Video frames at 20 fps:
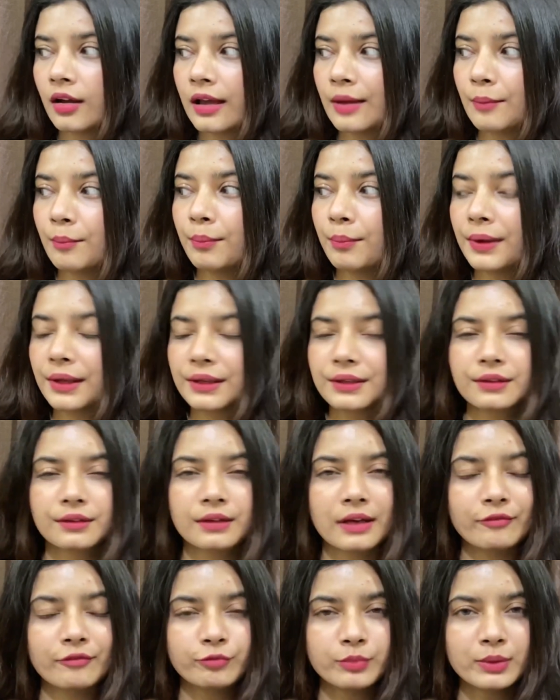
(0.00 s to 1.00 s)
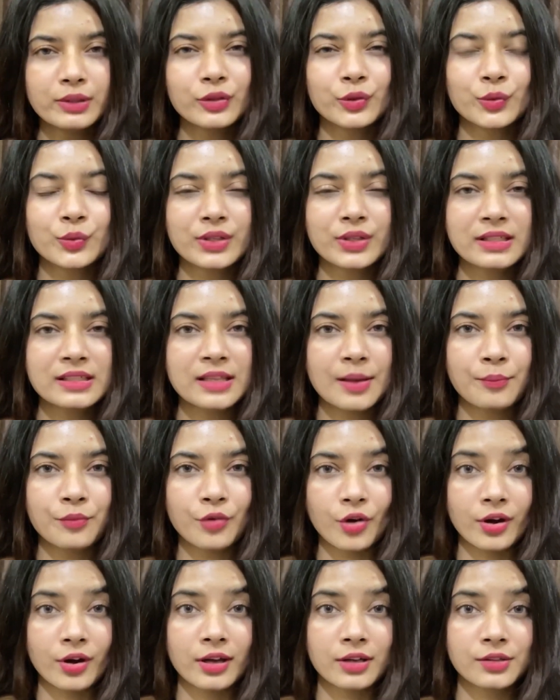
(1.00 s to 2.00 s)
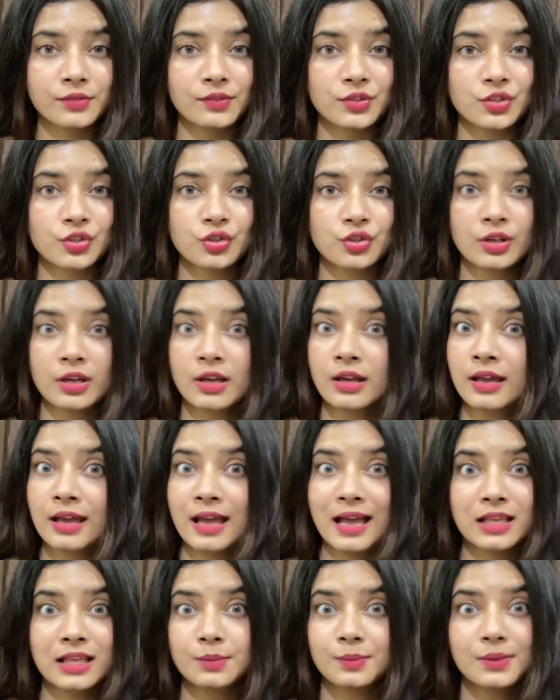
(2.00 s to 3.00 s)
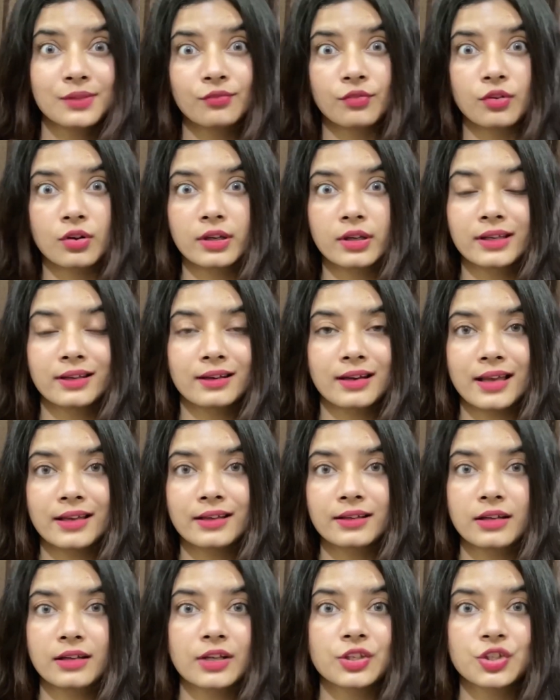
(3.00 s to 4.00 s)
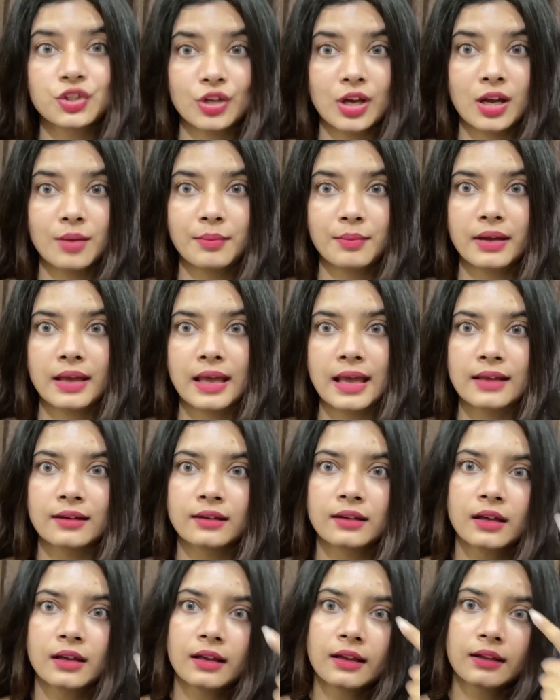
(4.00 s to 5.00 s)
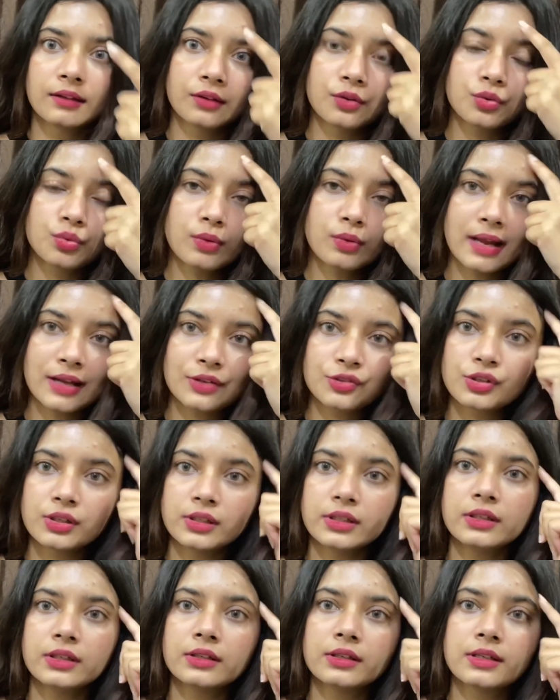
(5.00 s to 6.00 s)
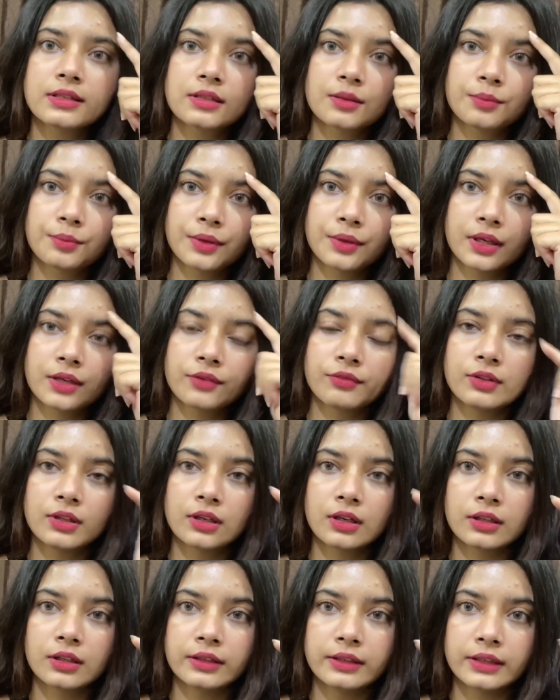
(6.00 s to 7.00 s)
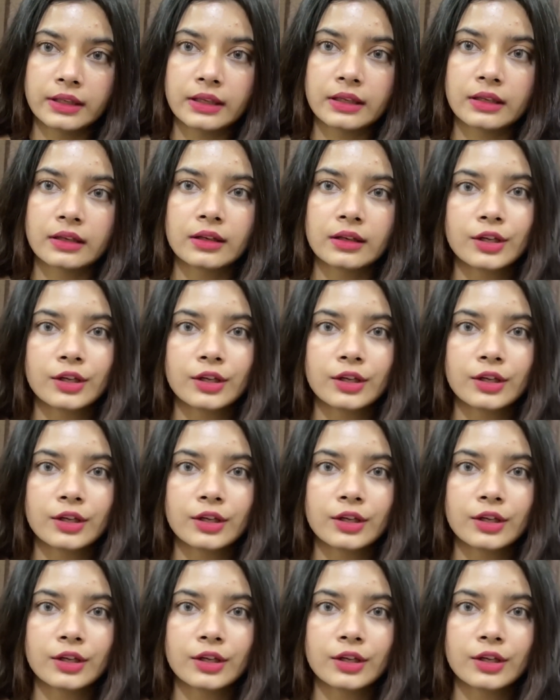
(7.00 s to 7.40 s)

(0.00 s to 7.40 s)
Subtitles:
but I've been using some products which has been working like a charm, and this one actually disappeared within a day.